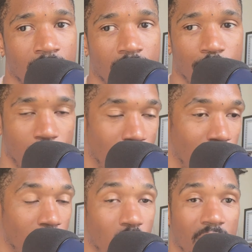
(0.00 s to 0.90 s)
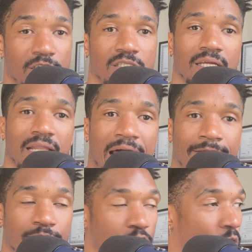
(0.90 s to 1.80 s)
And you don't want to waste your
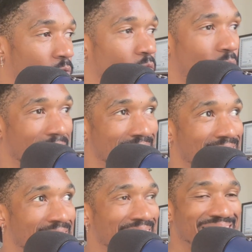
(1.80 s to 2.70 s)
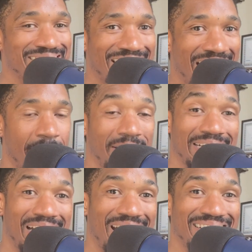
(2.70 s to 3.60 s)
life. You don't want to waste the time that
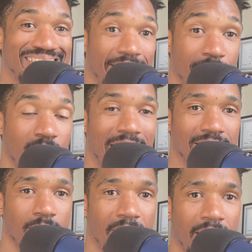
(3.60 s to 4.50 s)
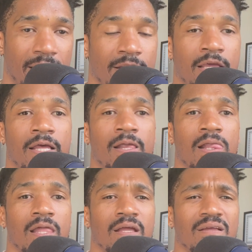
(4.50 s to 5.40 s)
God has given you as a man
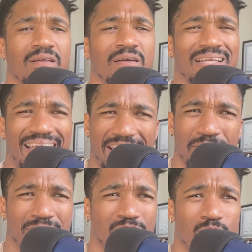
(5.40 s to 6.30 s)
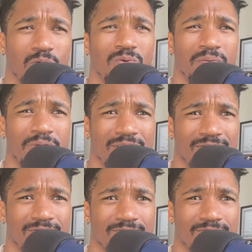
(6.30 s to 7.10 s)
catering to a woman.